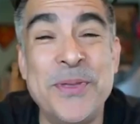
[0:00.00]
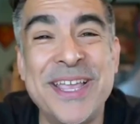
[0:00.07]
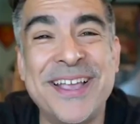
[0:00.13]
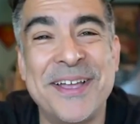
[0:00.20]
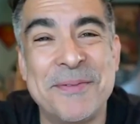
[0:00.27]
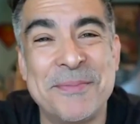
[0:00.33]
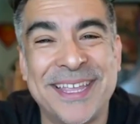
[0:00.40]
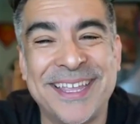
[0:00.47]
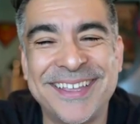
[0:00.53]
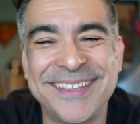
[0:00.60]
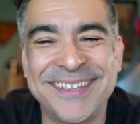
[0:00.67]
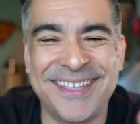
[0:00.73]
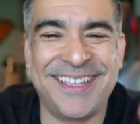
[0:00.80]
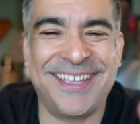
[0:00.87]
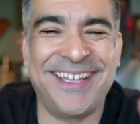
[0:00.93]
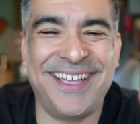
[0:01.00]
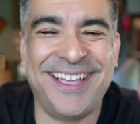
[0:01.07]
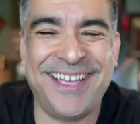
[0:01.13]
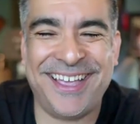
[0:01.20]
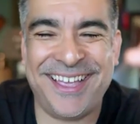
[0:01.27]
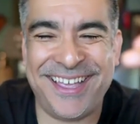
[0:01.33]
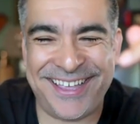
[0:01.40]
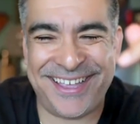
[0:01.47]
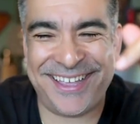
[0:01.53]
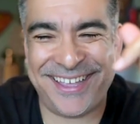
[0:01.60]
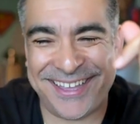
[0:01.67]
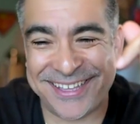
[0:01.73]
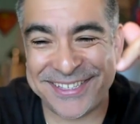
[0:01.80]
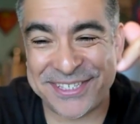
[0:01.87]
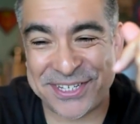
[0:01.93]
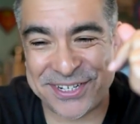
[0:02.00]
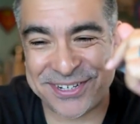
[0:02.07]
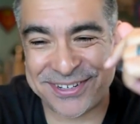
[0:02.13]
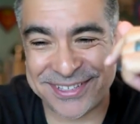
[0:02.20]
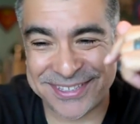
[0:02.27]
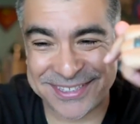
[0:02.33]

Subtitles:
pick on. That's true.